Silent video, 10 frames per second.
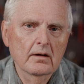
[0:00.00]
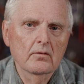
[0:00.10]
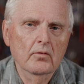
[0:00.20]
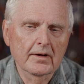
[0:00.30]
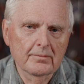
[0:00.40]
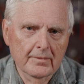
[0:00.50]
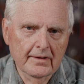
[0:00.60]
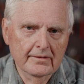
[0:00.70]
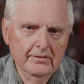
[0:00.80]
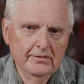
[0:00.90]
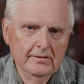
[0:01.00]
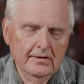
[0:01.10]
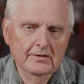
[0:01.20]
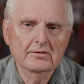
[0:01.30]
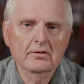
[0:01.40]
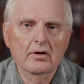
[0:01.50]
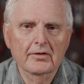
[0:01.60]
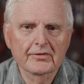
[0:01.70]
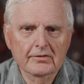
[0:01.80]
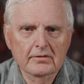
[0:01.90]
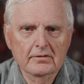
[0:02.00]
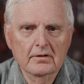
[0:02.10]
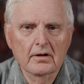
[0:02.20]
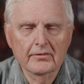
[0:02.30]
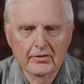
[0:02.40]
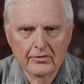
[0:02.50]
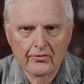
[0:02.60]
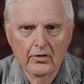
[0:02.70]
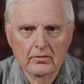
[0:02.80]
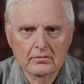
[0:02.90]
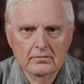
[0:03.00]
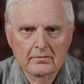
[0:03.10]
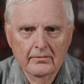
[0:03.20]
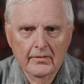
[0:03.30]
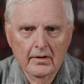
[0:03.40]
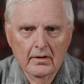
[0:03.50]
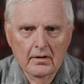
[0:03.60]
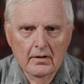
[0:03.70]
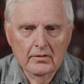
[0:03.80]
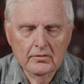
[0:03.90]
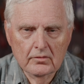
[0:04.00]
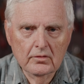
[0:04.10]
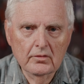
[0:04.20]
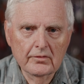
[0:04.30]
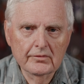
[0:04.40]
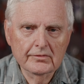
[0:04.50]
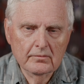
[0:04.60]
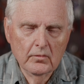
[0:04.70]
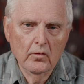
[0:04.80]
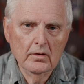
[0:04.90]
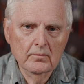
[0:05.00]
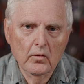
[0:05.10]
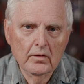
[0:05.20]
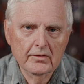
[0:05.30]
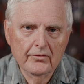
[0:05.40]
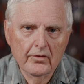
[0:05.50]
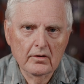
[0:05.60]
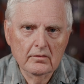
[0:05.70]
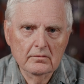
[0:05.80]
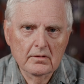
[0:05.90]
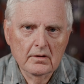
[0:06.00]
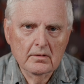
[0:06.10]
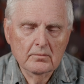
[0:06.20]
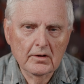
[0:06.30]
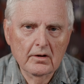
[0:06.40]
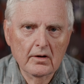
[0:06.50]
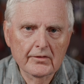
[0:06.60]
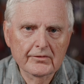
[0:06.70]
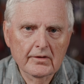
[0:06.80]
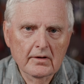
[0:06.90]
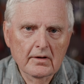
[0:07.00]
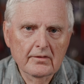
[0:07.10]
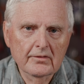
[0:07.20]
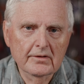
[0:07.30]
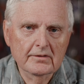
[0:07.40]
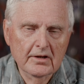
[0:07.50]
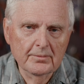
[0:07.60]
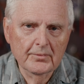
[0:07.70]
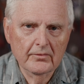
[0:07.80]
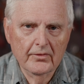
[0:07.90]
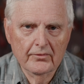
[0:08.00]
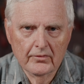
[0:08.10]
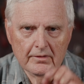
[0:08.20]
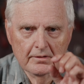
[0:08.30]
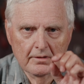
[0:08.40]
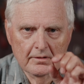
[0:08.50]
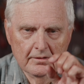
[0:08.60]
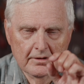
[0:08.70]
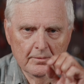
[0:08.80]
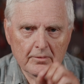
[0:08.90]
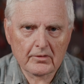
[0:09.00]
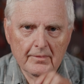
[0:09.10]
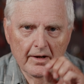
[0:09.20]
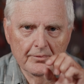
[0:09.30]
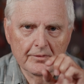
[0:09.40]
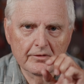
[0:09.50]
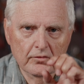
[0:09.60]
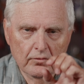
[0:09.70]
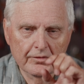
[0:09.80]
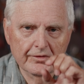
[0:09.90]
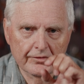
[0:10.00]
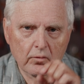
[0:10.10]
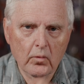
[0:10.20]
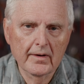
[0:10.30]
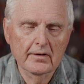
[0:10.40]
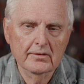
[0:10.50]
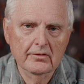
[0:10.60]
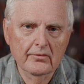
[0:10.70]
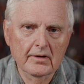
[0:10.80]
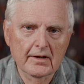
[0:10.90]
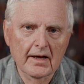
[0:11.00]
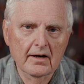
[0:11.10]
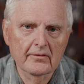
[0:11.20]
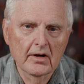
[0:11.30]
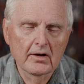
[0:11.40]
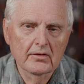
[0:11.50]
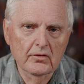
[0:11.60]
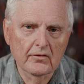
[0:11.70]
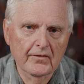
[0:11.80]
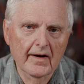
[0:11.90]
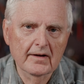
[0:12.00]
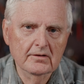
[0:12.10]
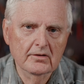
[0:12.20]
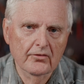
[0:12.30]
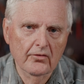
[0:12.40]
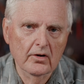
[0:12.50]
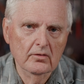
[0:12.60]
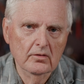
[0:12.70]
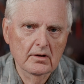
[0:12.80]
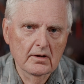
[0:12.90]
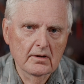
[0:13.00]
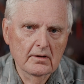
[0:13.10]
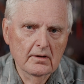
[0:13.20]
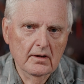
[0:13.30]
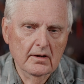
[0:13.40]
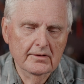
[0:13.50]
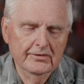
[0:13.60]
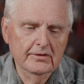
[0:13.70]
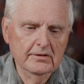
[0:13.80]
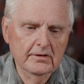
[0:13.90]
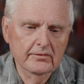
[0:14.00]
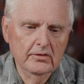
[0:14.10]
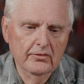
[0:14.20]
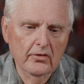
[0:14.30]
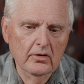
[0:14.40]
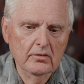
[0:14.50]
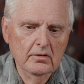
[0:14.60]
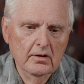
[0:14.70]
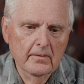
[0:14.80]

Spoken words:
What it means is loss of control. You lose more and more control because the tip of the reed and the tip of the mouthpiece, which is where you really have your fine control and sensitive control,